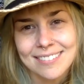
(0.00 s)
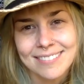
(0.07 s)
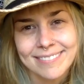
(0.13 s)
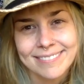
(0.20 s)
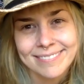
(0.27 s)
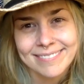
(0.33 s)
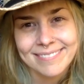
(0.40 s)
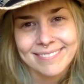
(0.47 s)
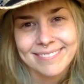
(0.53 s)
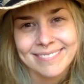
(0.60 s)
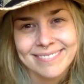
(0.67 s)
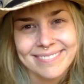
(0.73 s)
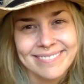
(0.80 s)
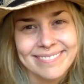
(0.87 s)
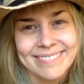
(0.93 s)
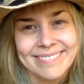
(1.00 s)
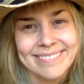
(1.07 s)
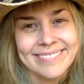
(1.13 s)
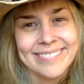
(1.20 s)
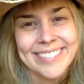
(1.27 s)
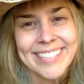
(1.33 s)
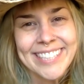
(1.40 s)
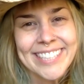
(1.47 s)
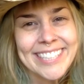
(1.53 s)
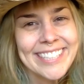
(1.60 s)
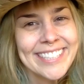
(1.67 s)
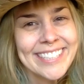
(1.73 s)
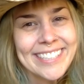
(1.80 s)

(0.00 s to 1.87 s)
[no speech]